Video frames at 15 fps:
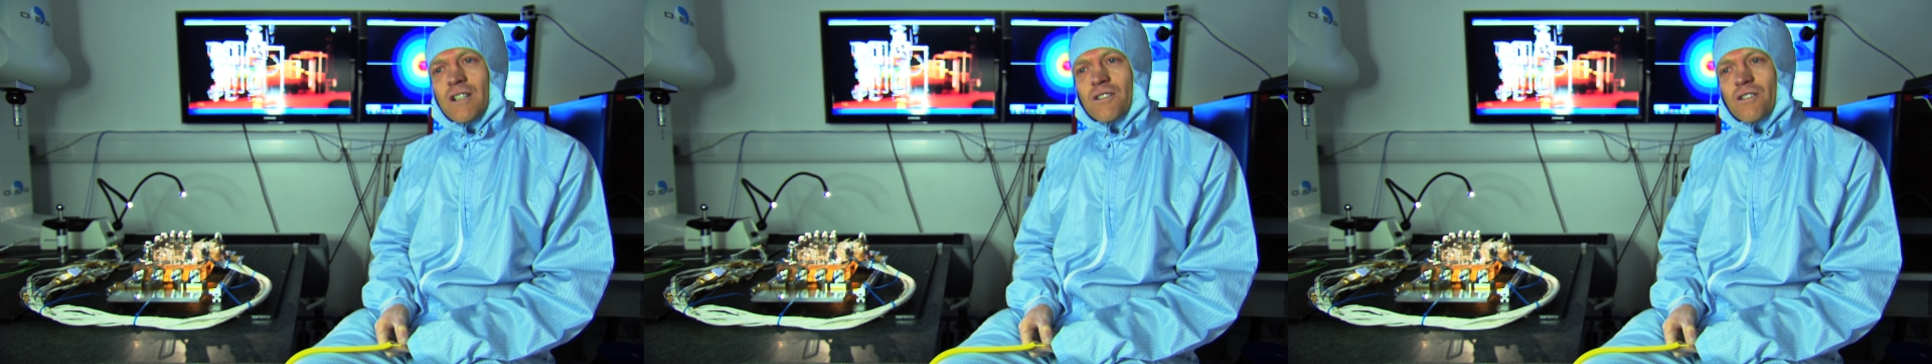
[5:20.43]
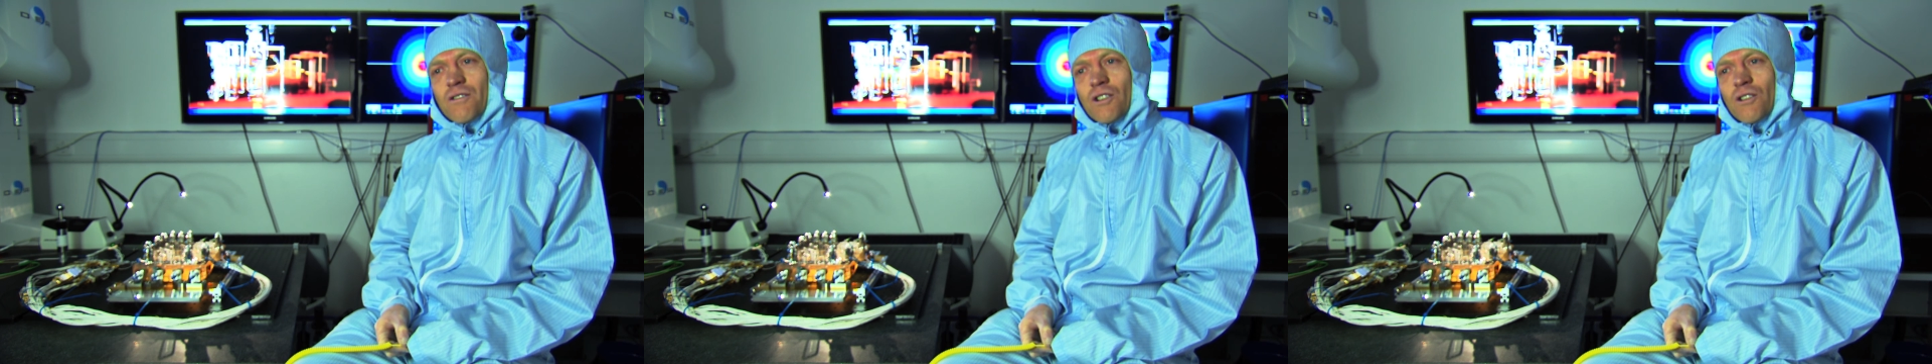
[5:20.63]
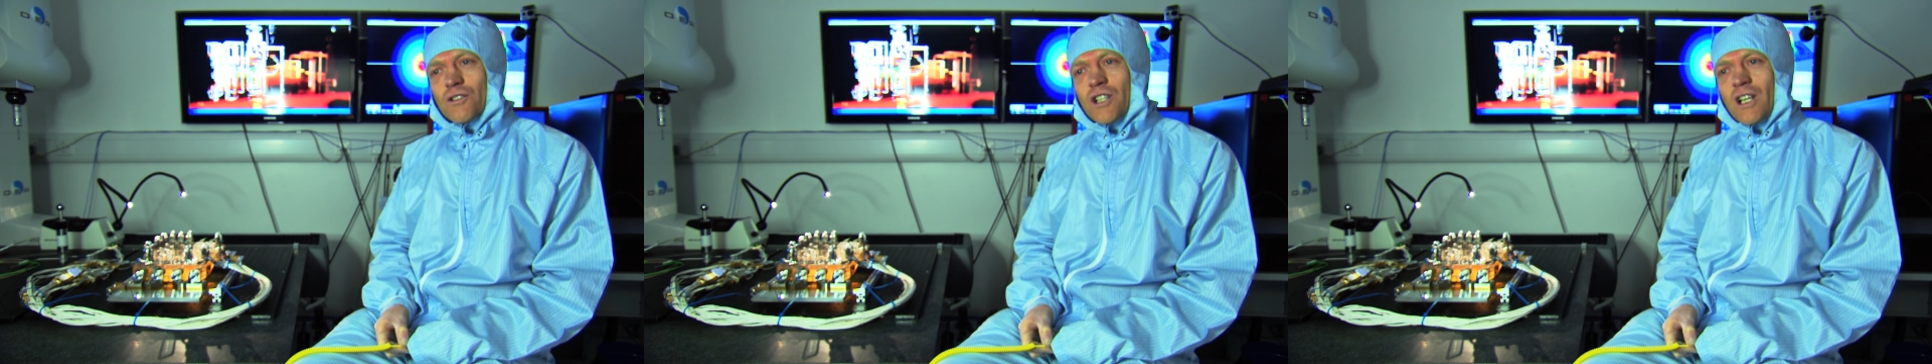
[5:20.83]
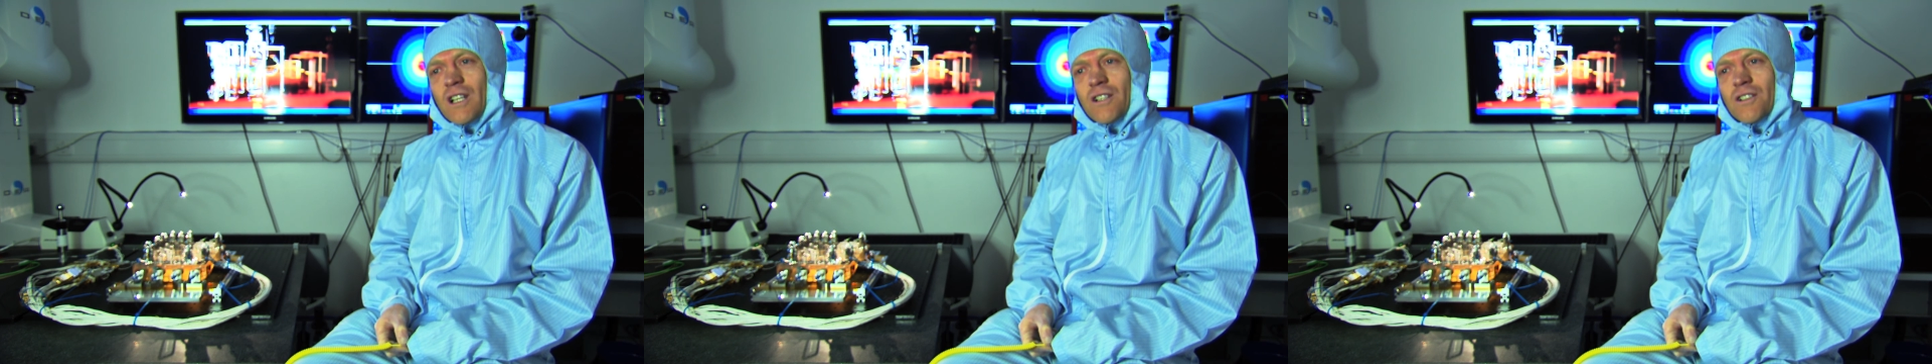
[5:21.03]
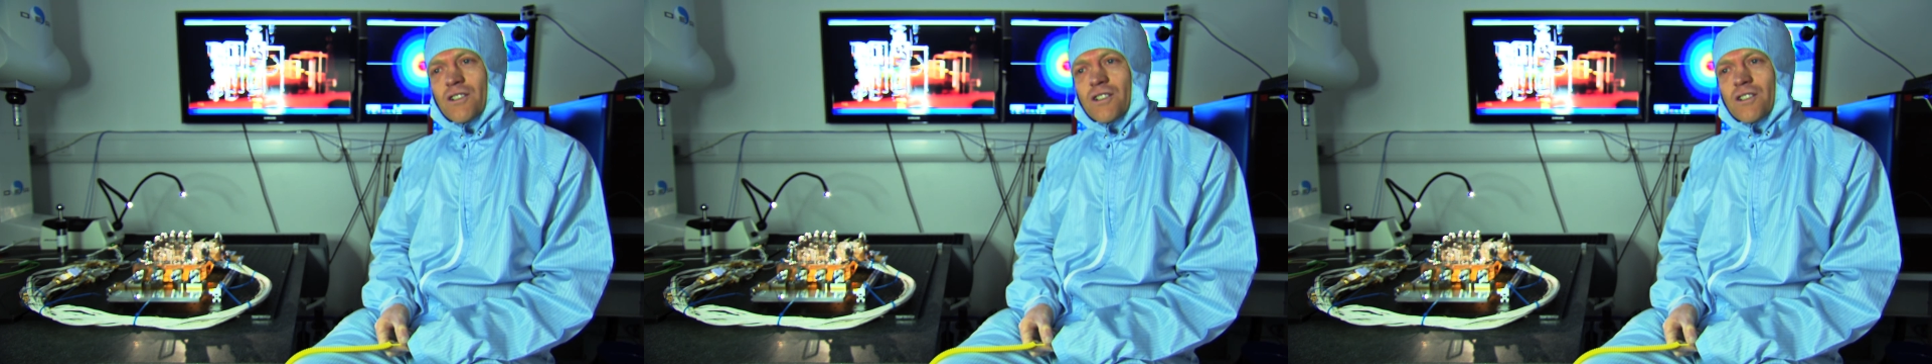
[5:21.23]
So the real
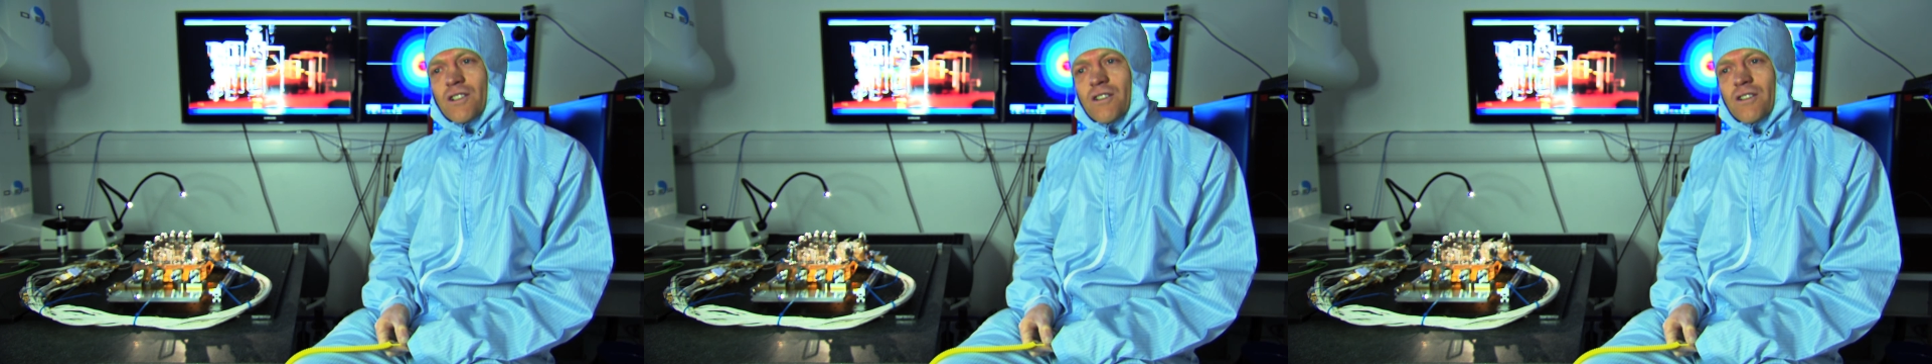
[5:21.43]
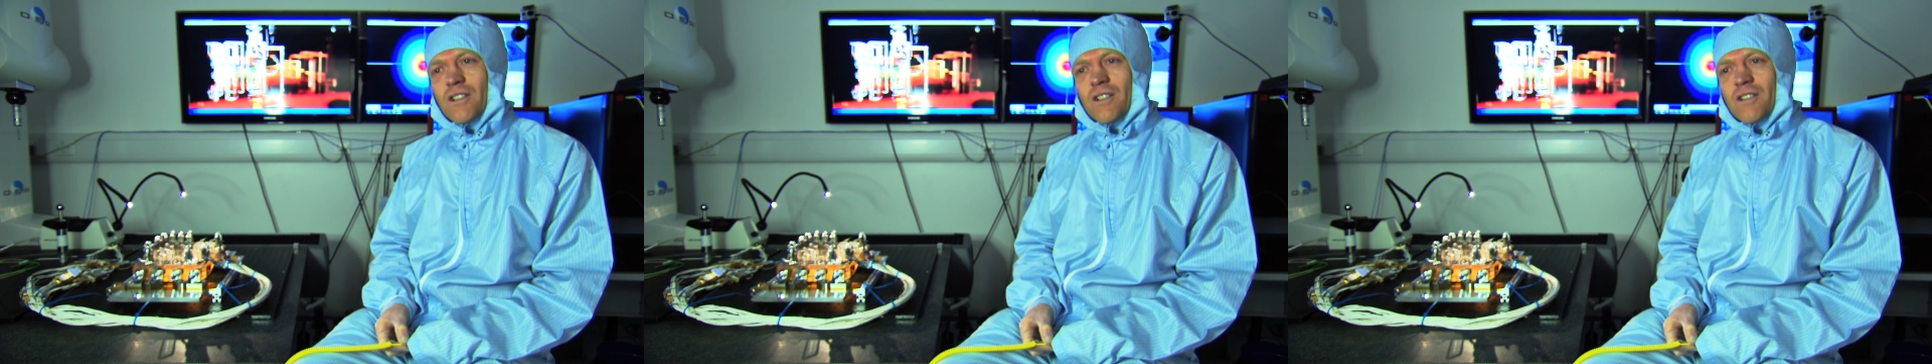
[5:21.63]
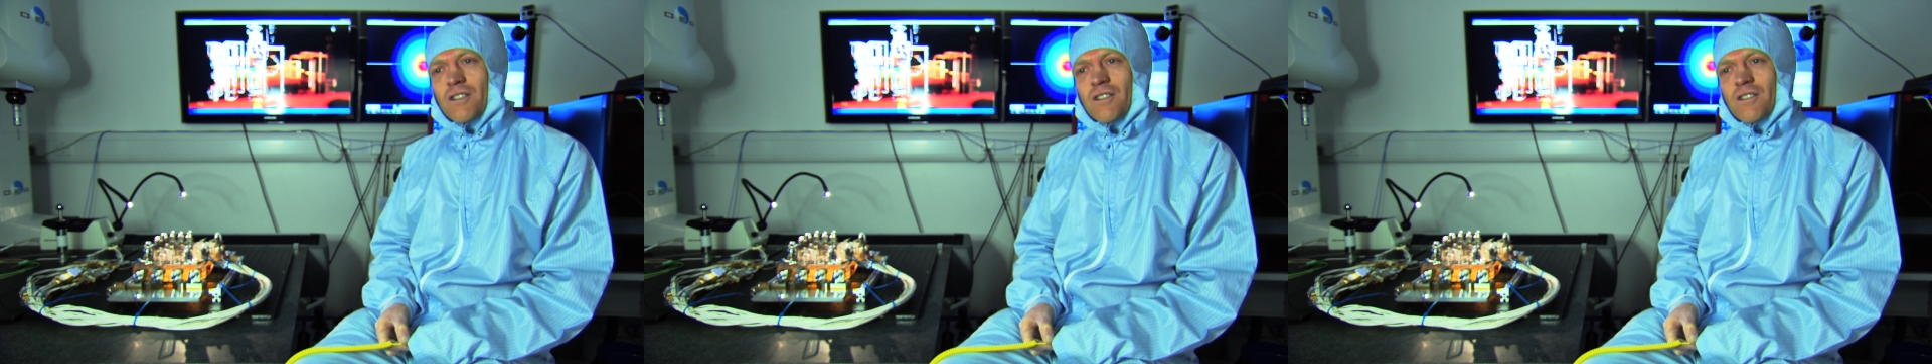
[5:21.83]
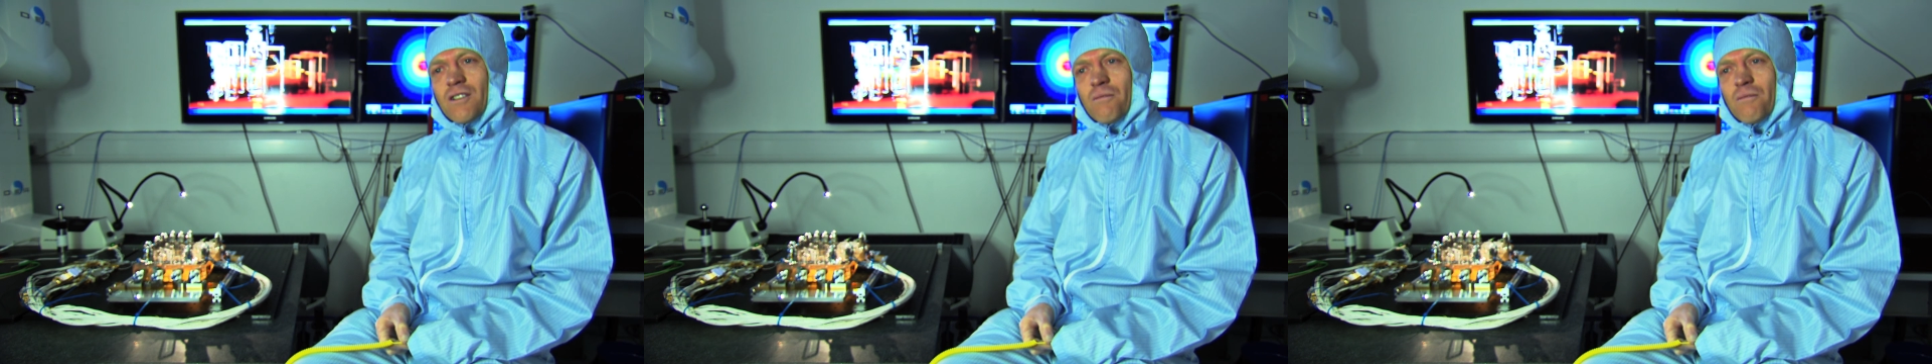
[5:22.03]
challenge is in the,